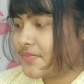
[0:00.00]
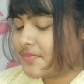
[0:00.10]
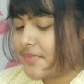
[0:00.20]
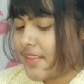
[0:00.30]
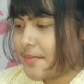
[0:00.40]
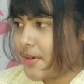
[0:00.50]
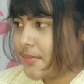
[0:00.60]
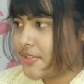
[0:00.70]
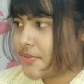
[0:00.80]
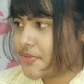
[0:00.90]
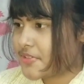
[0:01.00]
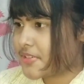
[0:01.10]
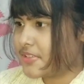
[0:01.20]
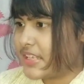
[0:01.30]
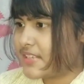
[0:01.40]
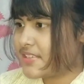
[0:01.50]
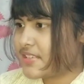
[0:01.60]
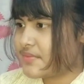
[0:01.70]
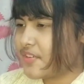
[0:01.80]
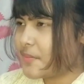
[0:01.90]
I probably used this
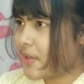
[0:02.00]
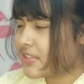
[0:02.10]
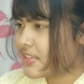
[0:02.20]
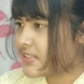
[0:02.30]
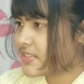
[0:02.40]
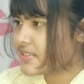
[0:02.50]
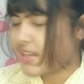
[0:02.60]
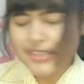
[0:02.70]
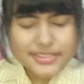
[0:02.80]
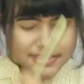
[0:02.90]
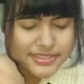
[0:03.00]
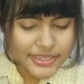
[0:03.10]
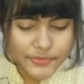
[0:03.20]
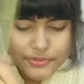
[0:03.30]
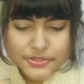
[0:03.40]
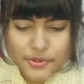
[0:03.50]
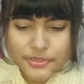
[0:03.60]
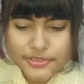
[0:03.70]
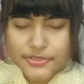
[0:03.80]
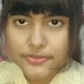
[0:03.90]
for political science. It was
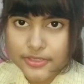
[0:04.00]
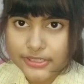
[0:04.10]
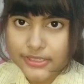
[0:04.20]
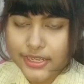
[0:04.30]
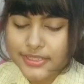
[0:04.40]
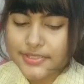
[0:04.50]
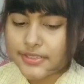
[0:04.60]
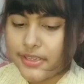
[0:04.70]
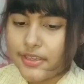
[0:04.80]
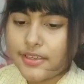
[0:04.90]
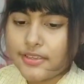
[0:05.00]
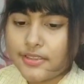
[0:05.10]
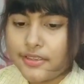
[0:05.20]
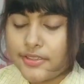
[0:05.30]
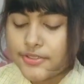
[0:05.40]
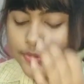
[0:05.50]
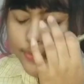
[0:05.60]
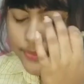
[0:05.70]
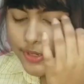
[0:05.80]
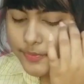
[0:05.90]
also really nice. So
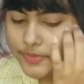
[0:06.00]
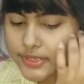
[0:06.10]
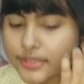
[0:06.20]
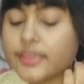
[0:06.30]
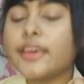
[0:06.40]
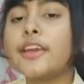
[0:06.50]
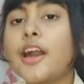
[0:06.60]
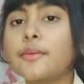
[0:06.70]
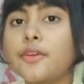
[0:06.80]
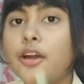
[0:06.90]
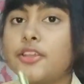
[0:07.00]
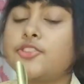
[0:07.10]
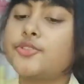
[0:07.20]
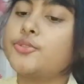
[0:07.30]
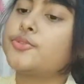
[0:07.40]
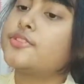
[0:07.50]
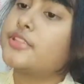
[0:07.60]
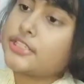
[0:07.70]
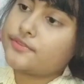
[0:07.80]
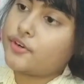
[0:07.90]
I'm thinking I'm gonna use
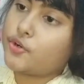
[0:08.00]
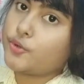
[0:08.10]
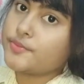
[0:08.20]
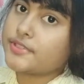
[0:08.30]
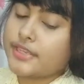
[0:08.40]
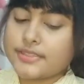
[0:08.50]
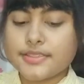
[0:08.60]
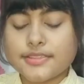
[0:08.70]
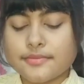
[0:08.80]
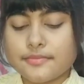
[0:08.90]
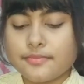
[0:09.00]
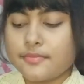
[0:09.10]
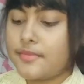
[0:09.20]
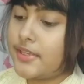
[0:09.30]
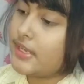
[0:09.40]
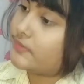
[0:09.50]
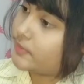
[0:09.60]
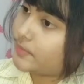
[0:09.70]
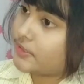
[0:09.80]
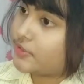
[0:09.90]
this for home science. It will
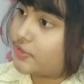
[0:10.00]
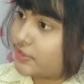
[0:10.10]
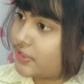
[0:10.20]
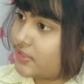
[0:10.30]
be good.